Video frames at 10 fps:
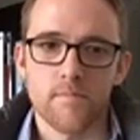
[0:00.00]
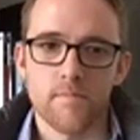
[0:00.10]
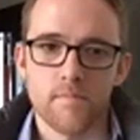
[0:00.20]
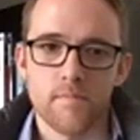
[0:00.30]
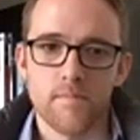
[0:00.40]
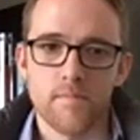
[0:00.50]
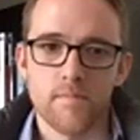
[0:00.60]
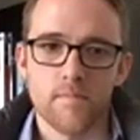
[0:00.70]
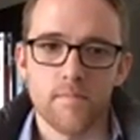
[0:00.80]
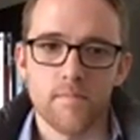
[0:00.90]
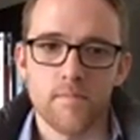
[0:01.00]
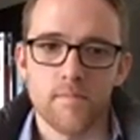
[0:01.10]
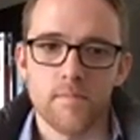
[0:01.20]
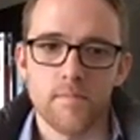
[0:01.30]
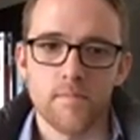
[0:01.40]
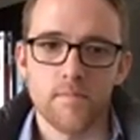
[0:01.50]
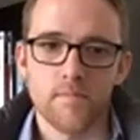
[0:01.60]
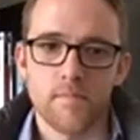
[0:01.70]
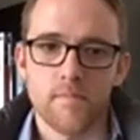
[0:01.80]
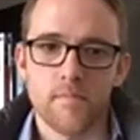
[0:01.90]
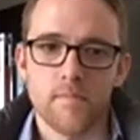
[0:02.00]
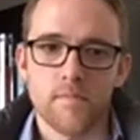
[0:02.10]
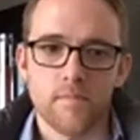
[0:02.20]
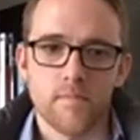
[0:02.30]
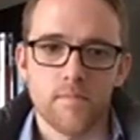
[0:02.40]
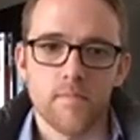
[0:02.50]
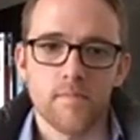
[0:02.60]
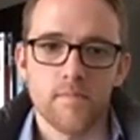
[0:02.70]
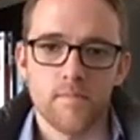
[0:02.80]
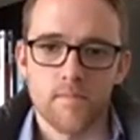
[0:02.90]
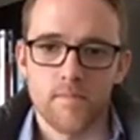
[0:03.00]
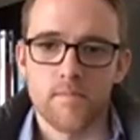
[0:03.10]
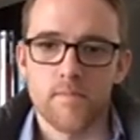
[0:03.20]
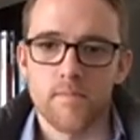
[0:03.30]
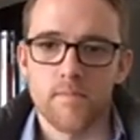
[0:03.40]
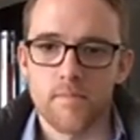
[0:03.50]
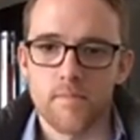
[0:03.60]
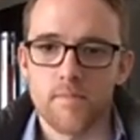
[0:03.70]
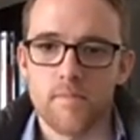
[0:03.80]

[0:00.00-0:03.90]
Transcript: This person isn't speaking.